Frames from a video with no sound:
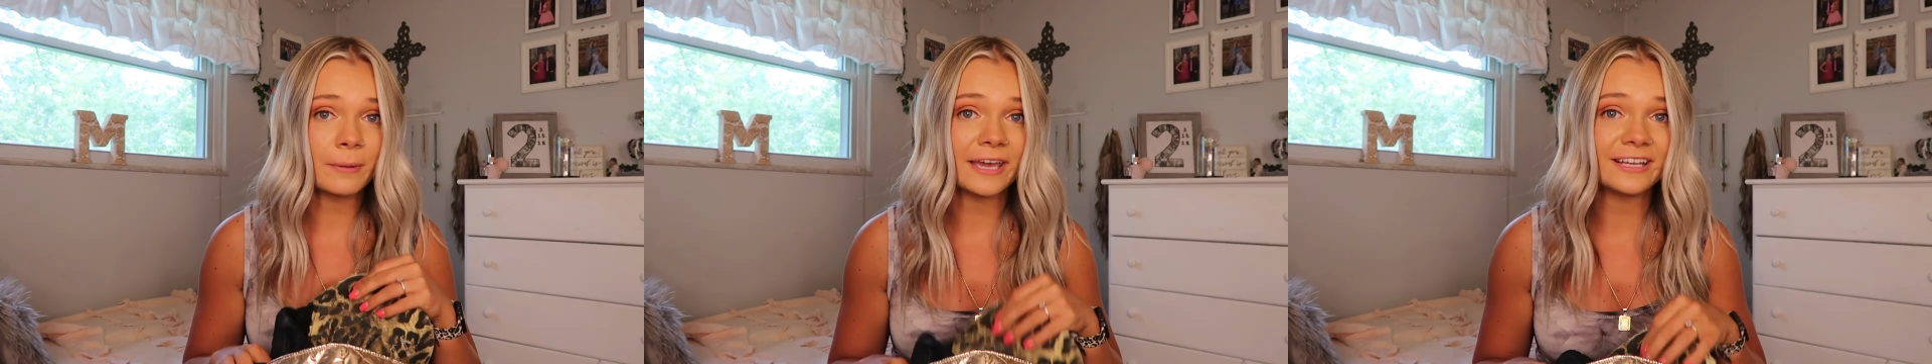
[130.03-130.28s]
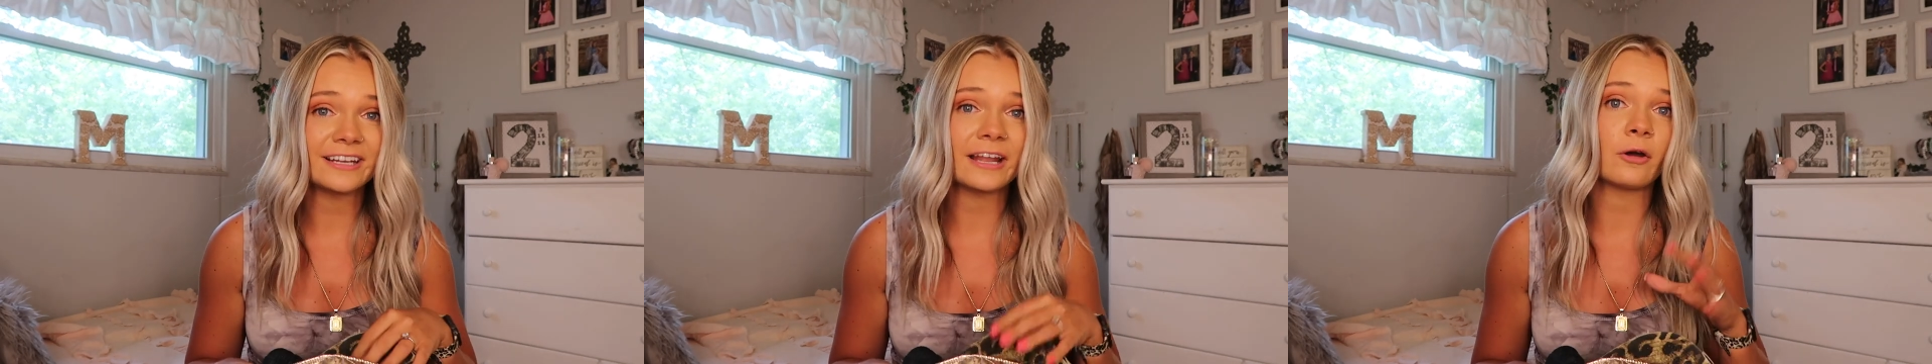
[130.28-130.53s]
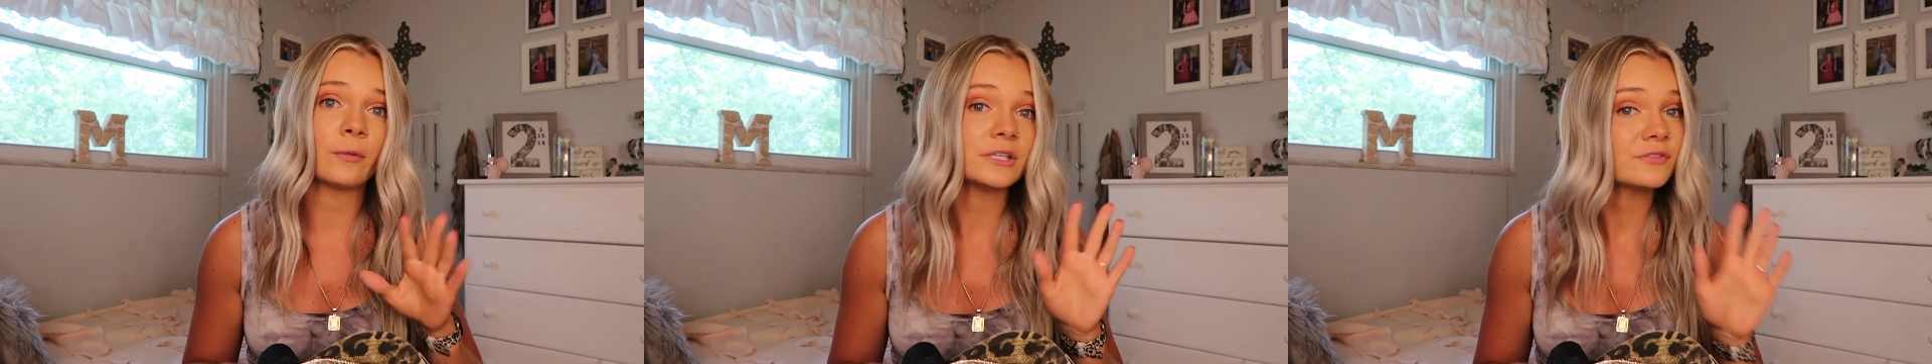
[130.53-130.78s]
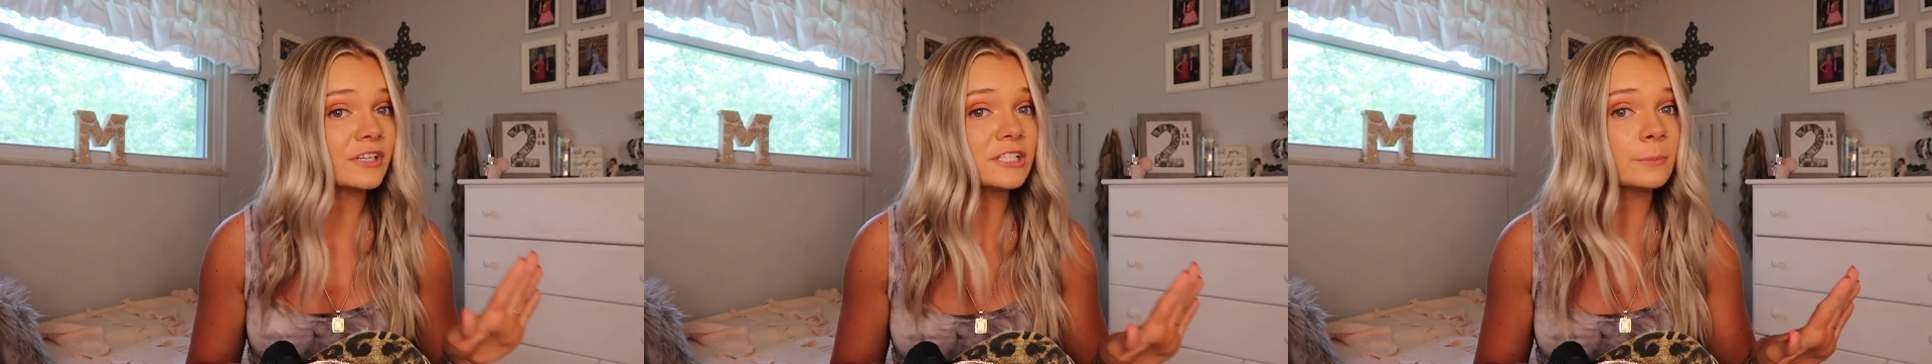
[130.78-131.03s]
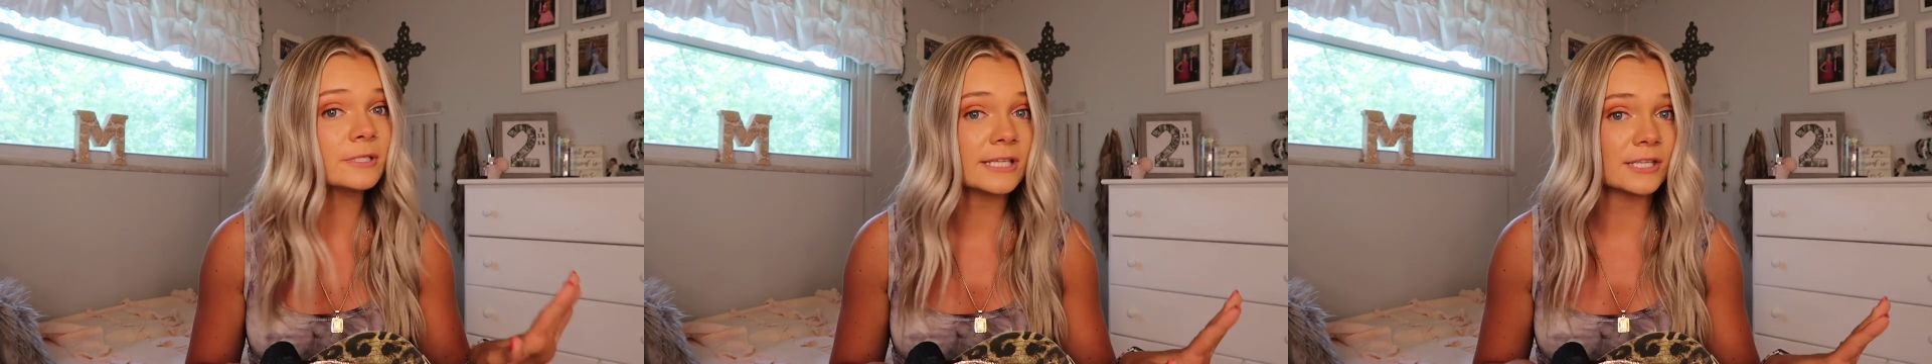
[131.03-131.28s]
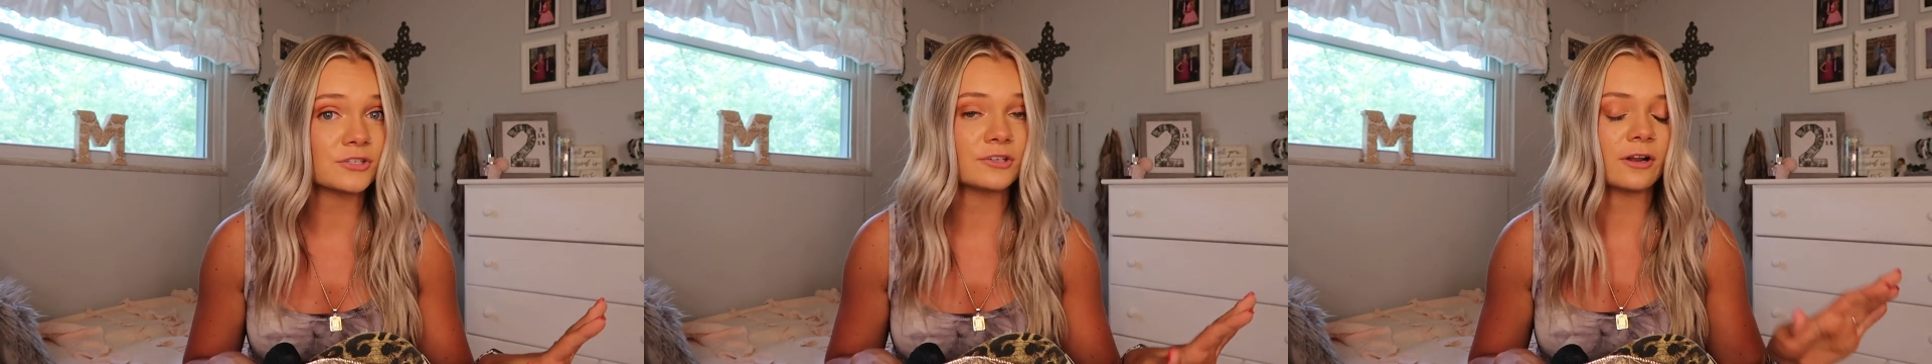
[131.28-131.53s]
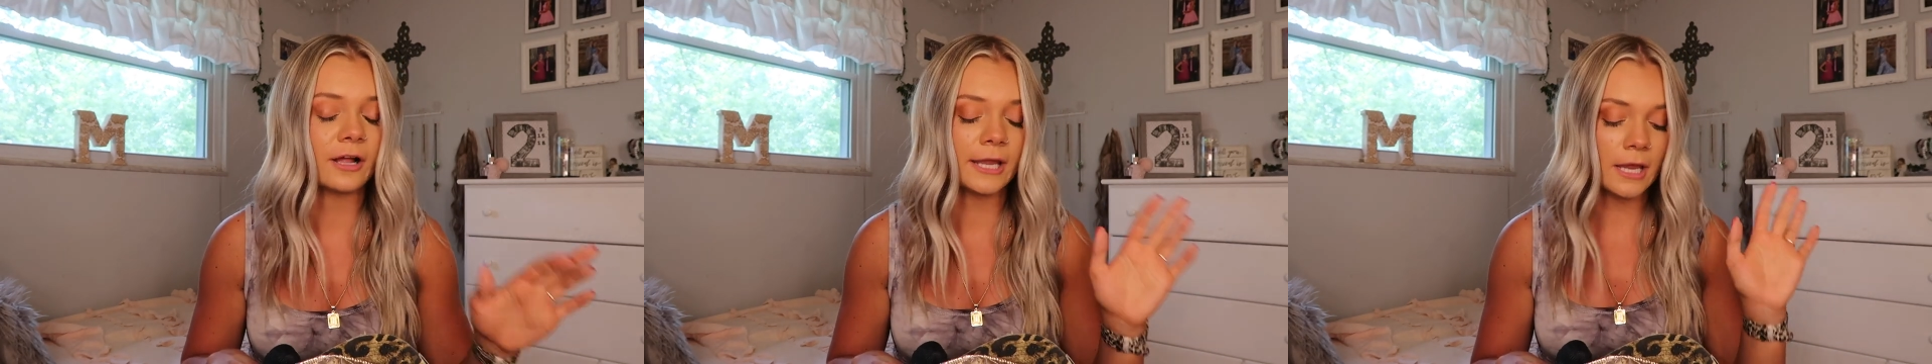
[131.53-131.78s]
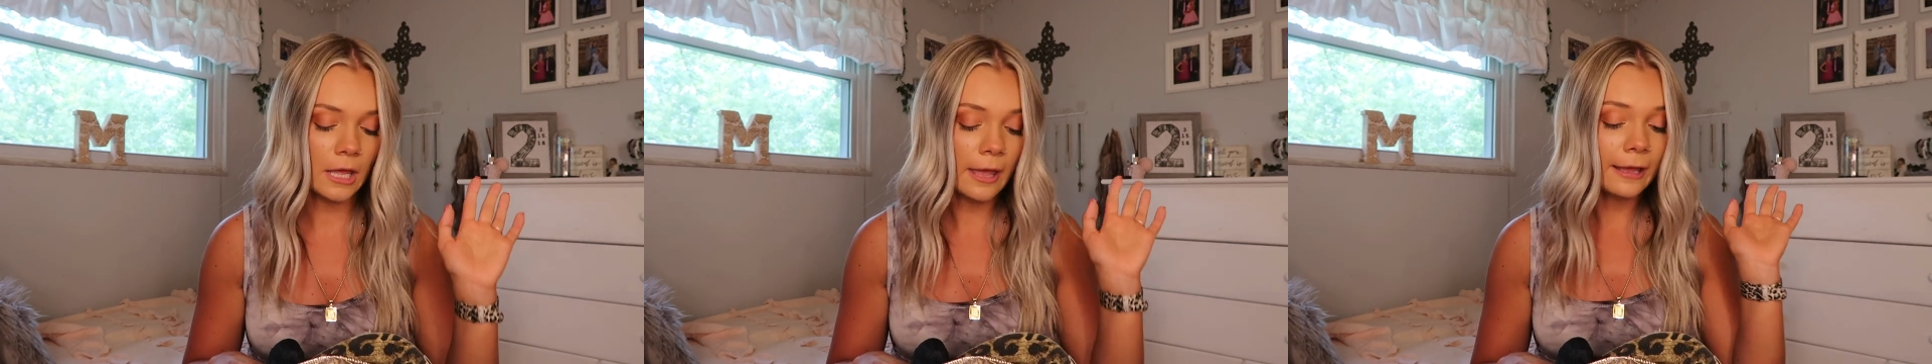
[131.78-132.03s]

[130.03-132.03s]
pain and I always forget to put sunscreen on it.